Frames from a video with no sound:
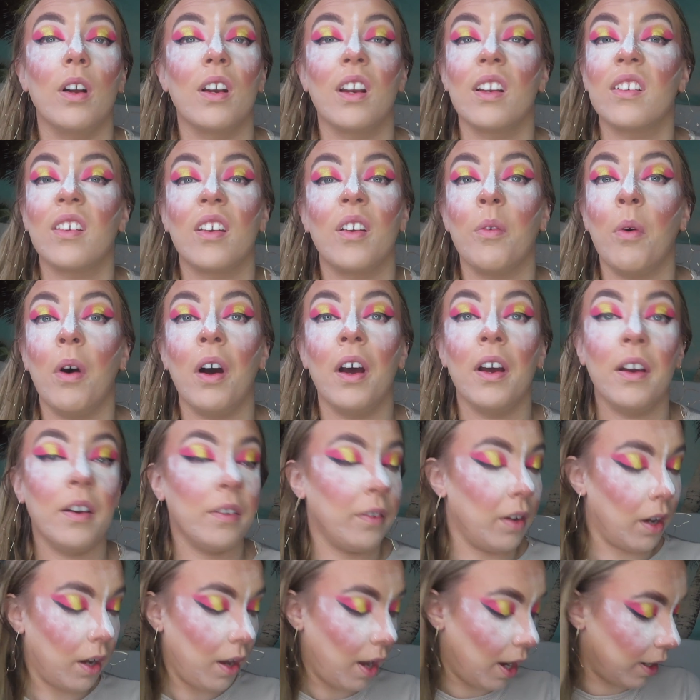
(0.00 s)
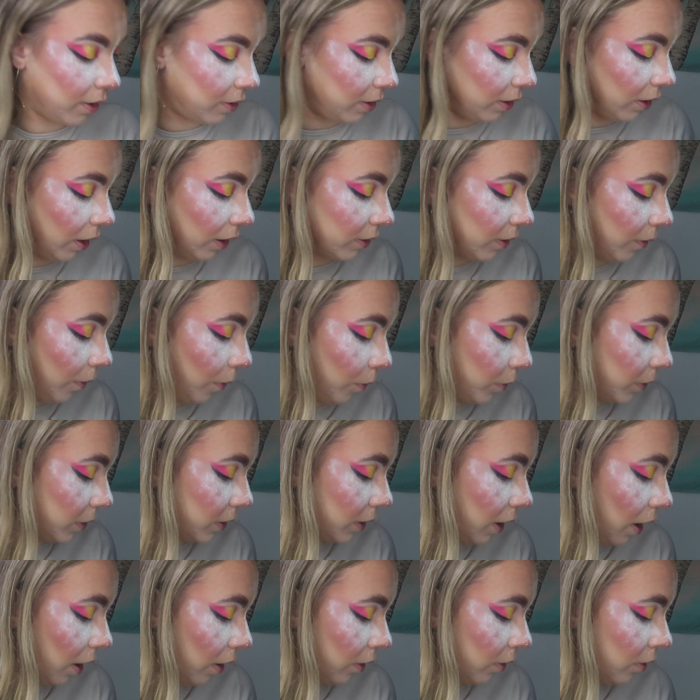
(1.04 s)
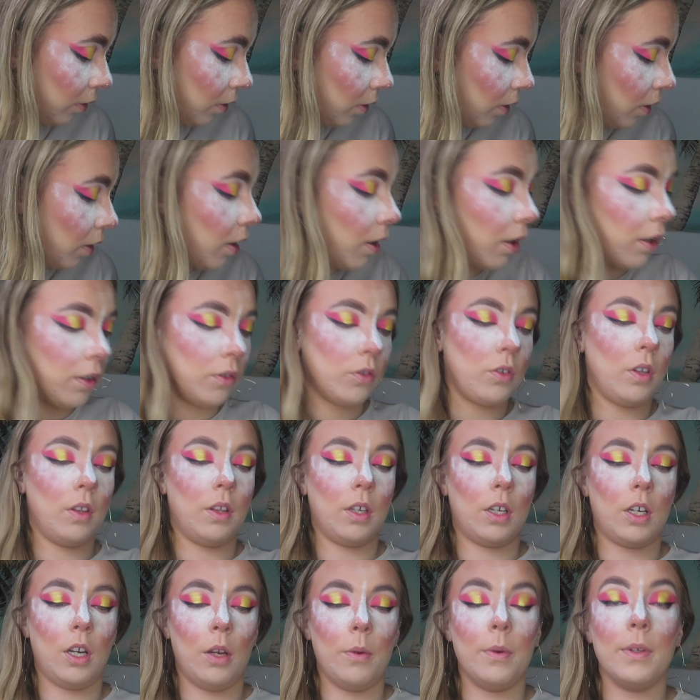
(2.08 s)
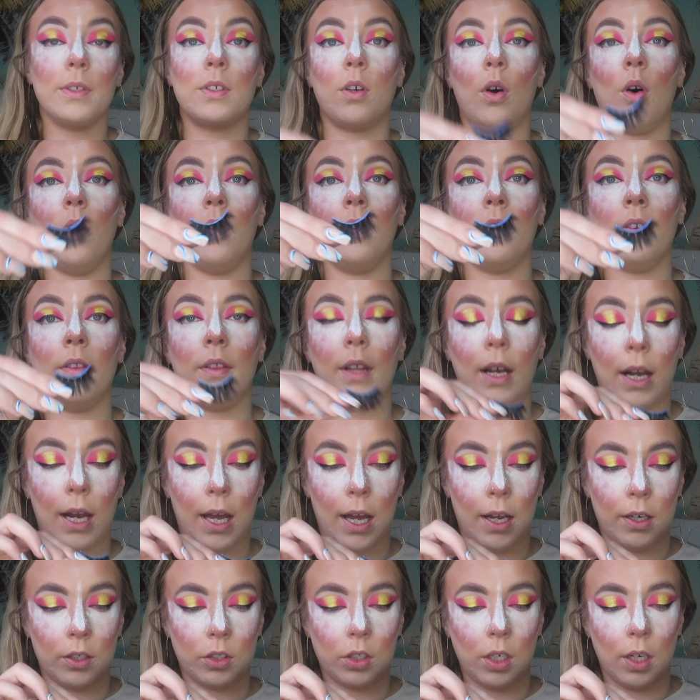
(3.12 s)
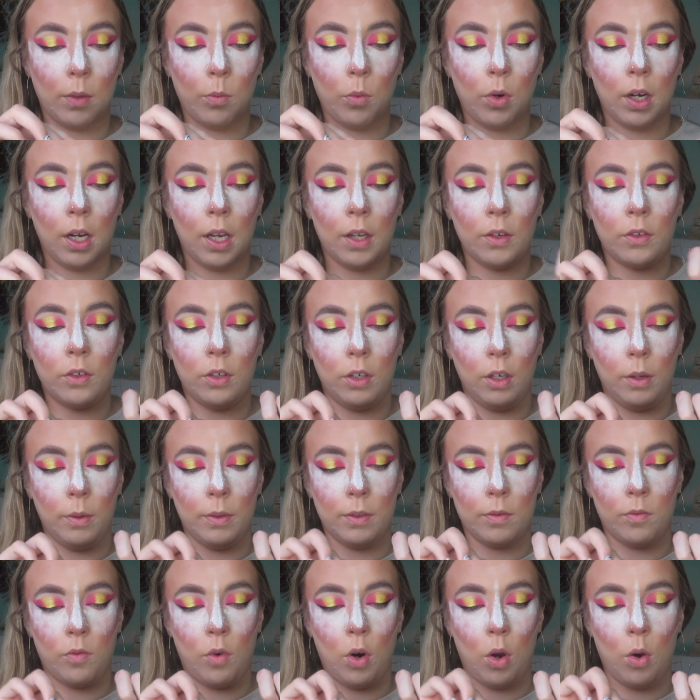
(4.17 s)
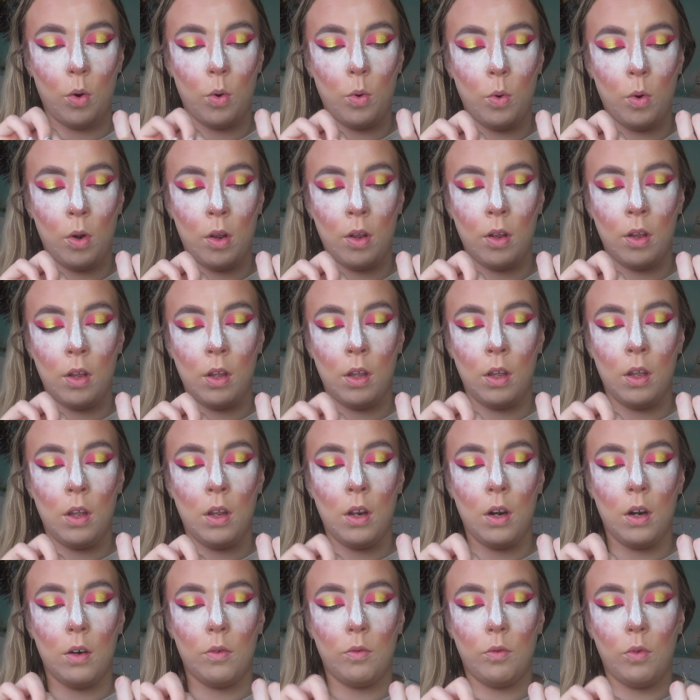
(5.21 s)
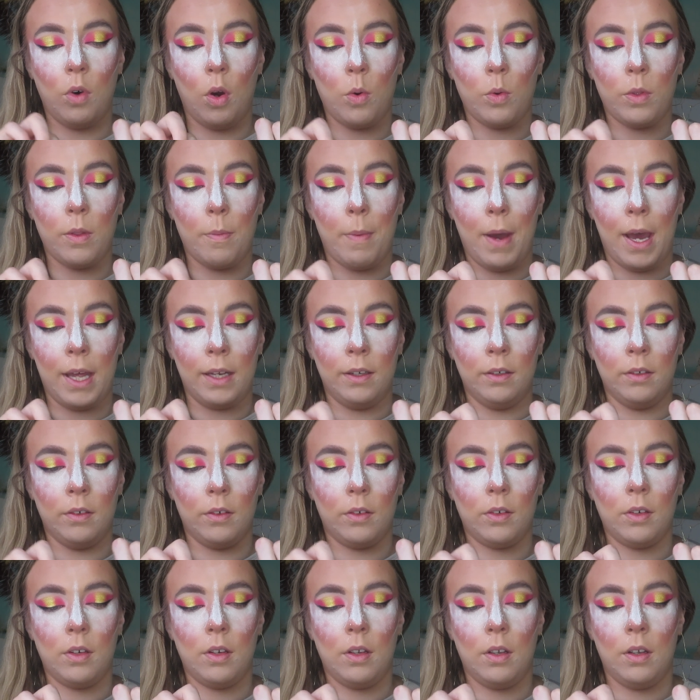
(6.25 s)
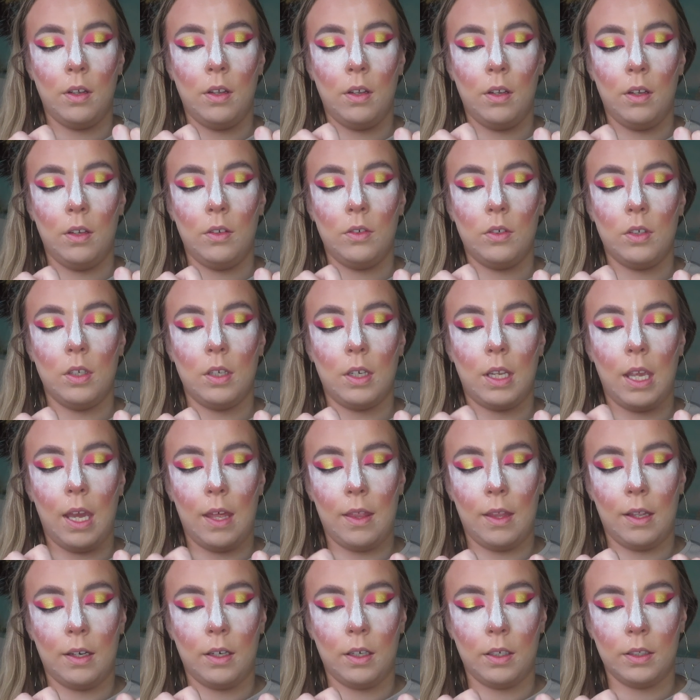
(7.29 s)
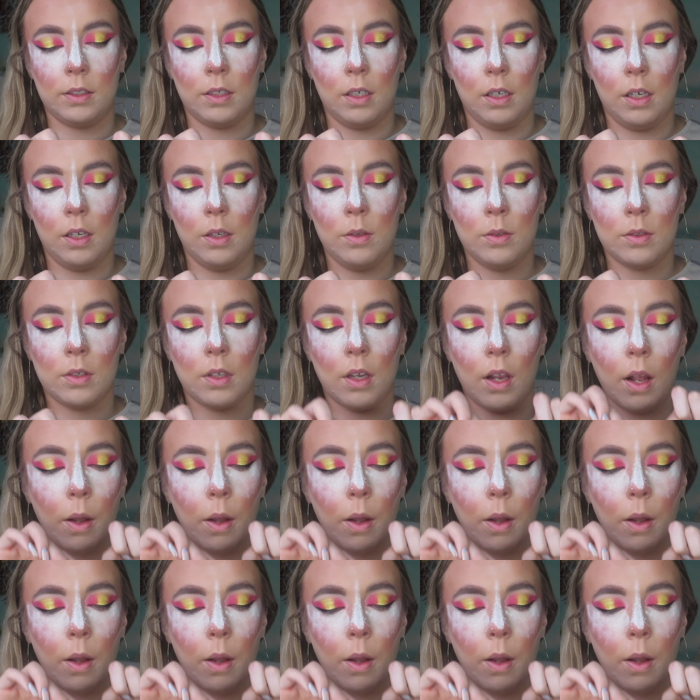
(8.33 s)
I don't know why I acted like something was done. So the glue is on the lash, and what I like to do is roll the band to get that nice and loose.